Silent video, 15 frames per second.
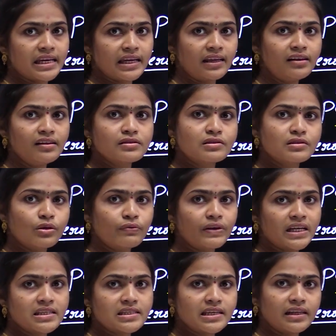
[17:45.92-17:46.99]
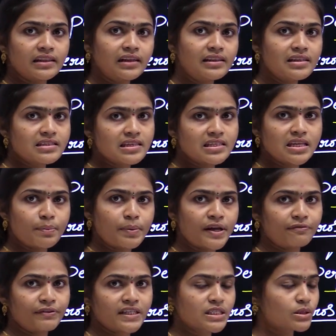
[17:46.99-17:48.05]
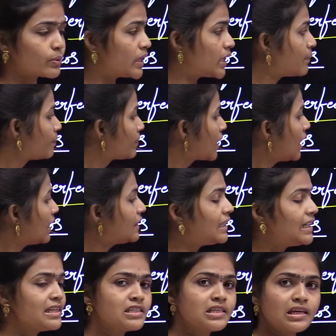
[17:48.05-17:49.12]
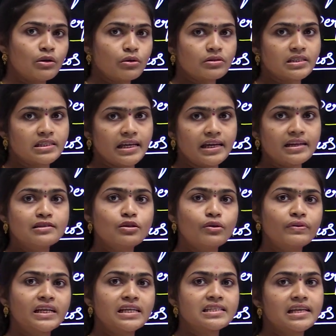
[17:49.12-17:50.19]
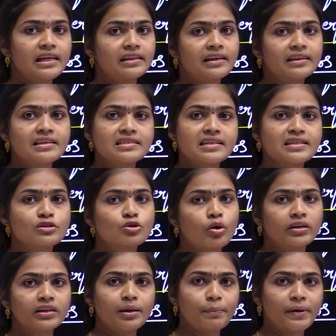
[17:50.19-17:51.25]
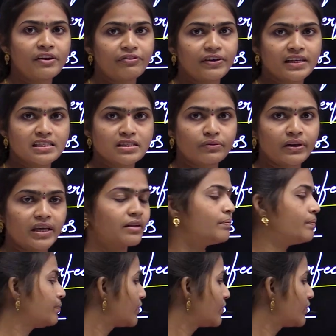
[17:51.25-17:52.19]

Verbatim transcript: there so we can say that this is a perfect square three zeros there so we can say that this is not a perfect square